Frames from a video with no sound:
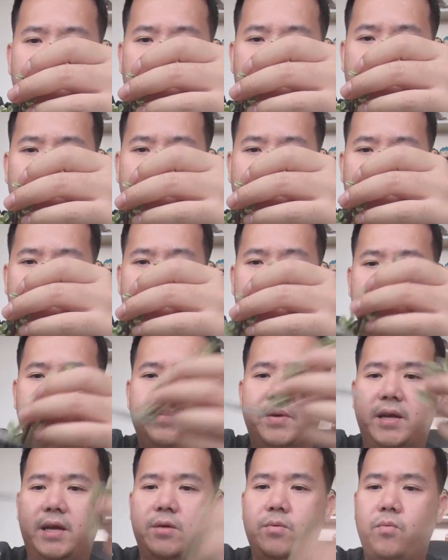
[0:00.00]
heavy,
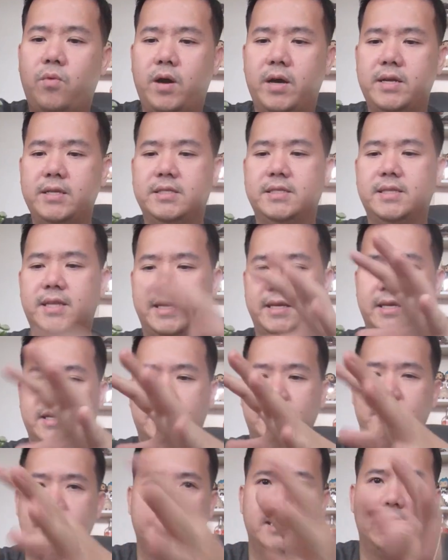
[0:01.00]
but I want it to like
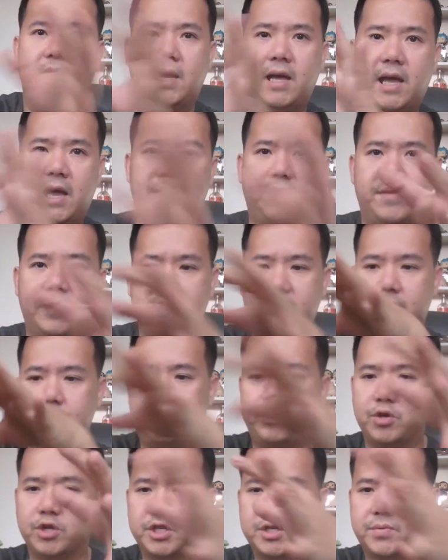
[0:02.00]
have like a
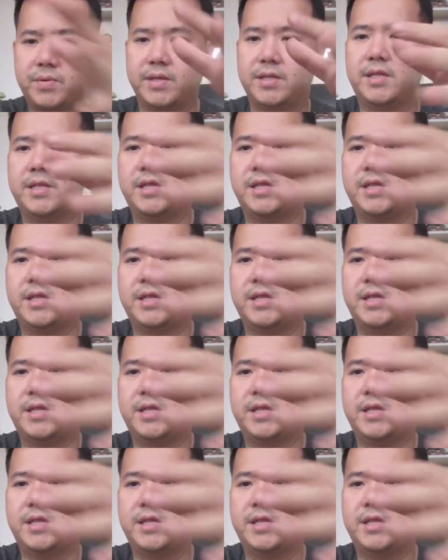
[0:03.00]
bush right